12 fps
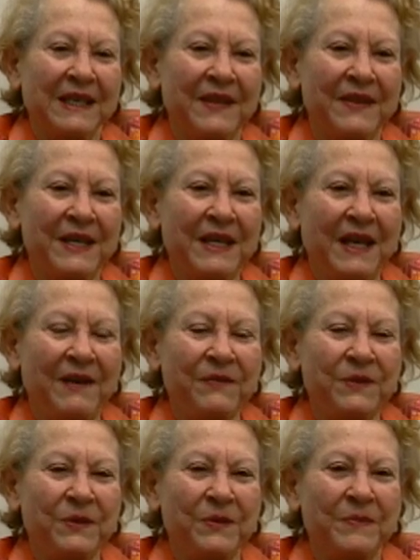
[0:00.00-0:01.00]
And then
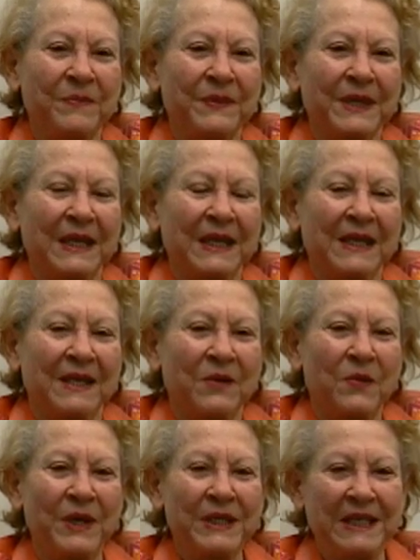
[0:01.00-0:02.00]
after
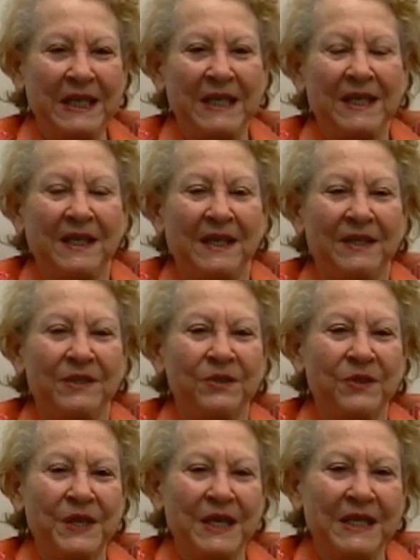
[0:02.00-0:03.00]
one day, I
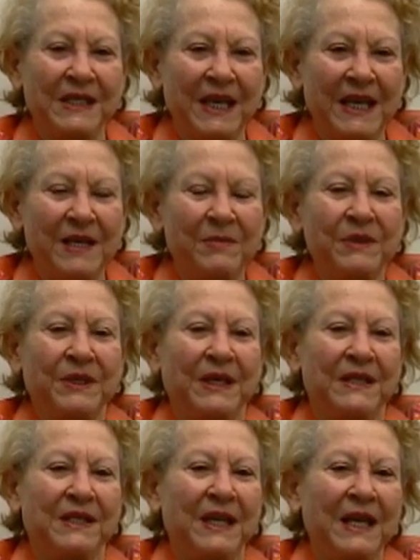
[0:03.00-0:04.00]
took the exams,
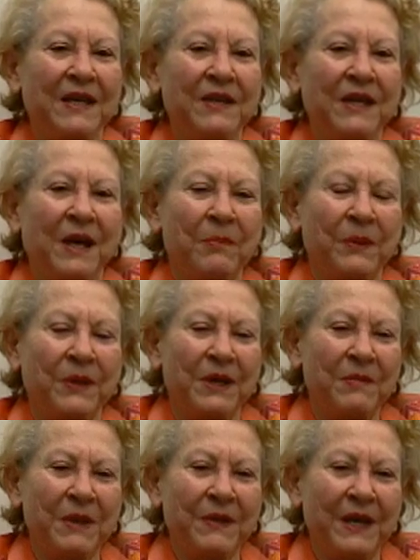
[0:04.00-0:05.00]
I sang in the opera
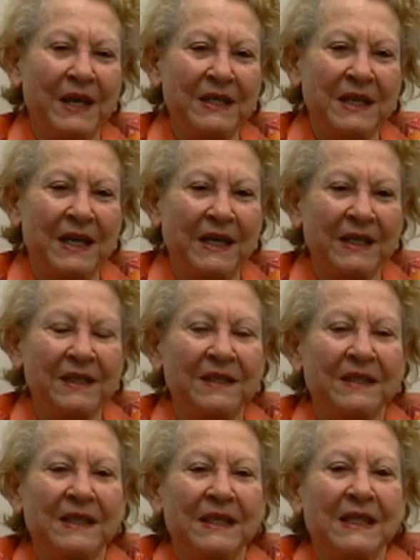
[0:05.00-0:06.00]
company that night.
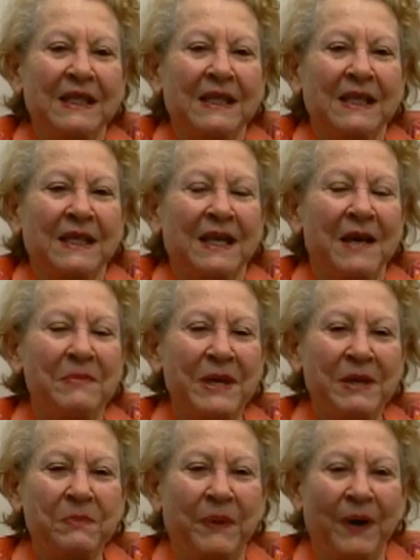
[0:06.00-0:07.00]
I
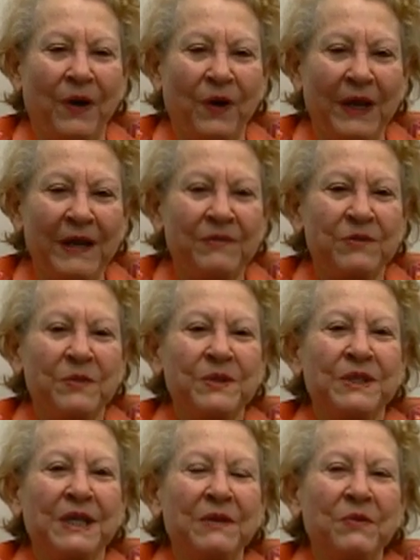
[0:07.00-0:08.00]
met Paul
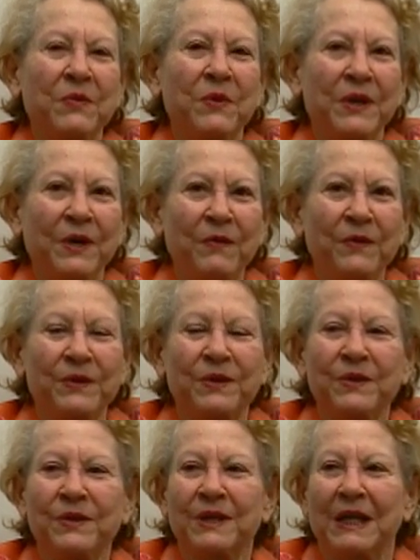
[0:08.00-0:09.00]
afterwards, and we went over
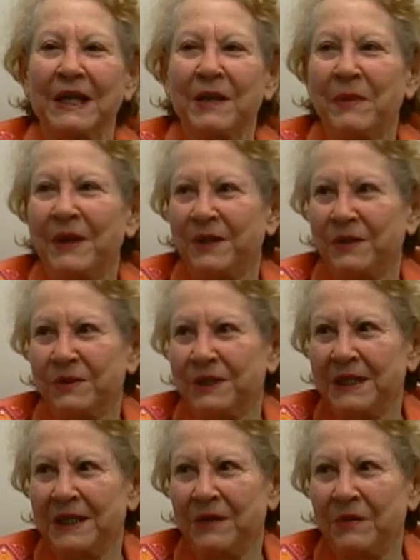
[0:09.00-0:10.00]
to the Claremont
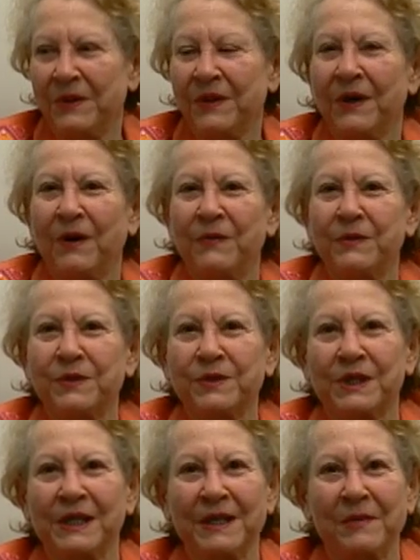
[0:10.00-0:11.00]
Hotel where the Officers
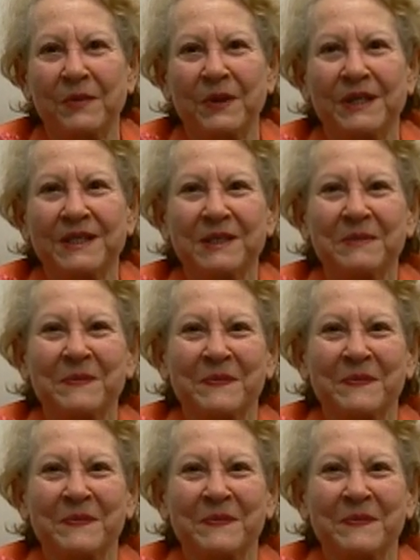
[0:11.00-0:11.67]
Club was.